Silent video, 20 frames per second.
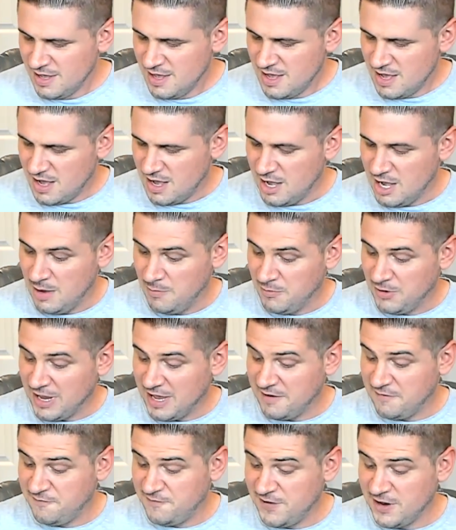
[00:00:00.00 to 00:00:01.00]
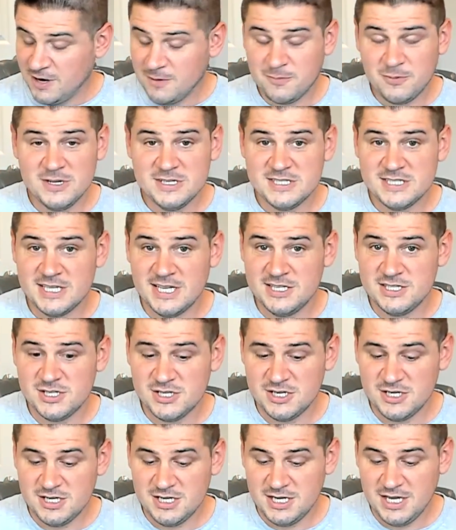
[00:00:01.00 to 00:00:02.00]
We got a fingerprint
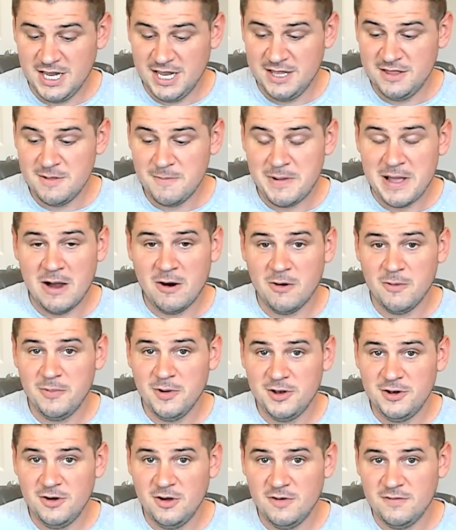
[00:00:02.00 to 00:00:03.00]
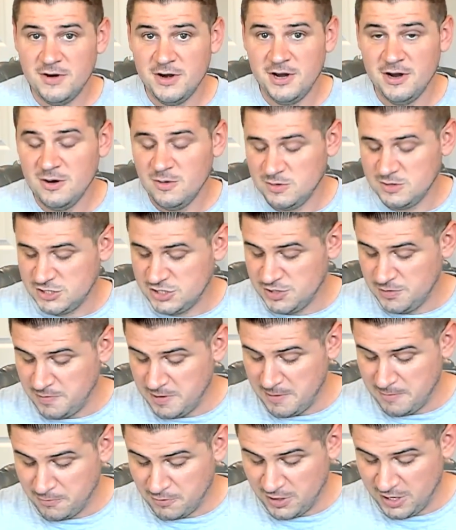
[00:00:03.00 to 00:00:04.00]
sensor in the power button over here, which should
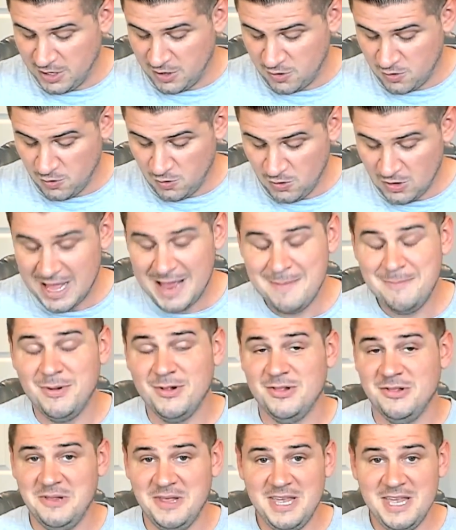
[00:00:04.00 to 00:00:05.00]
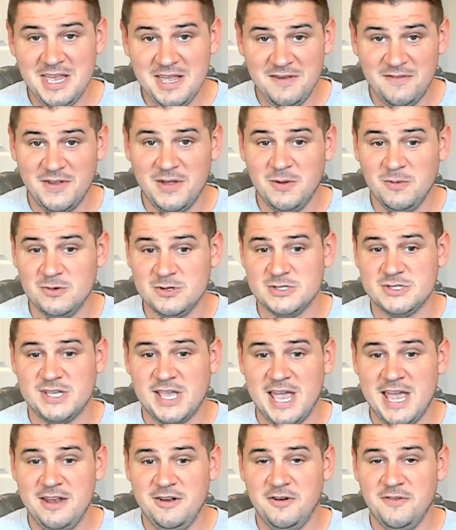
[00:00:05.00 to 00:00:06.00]
be pretty cool. I believe it will
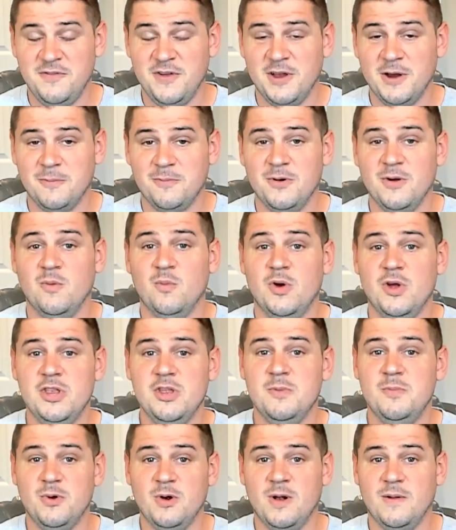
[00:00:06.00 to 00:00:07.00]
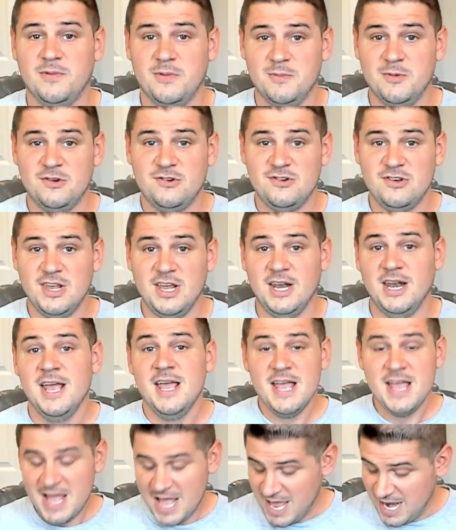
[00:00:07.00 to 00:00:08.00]
scan your fingerprint when you boot up the machine.
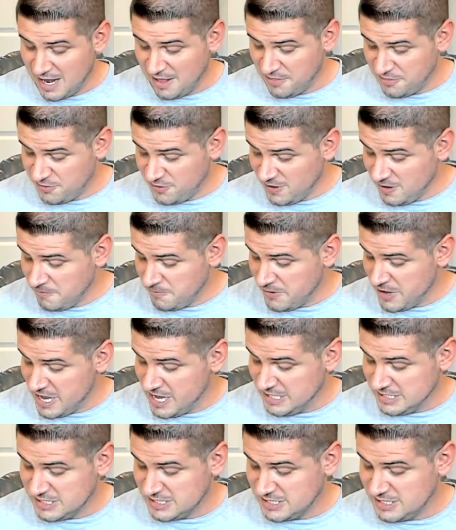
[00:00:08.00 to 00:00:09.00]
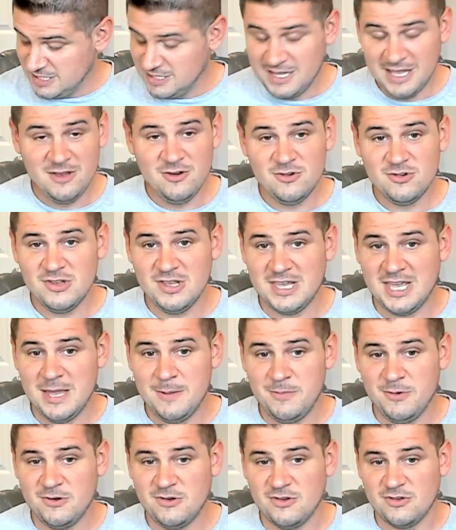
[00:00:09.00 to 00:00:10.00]
And on ThinkPads, they usually
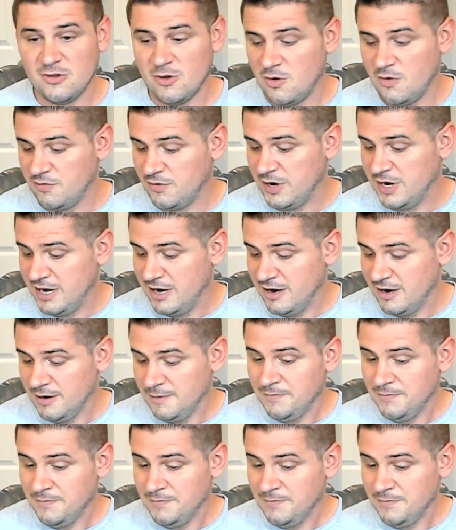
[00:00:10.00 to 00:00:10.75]
keep it just over here.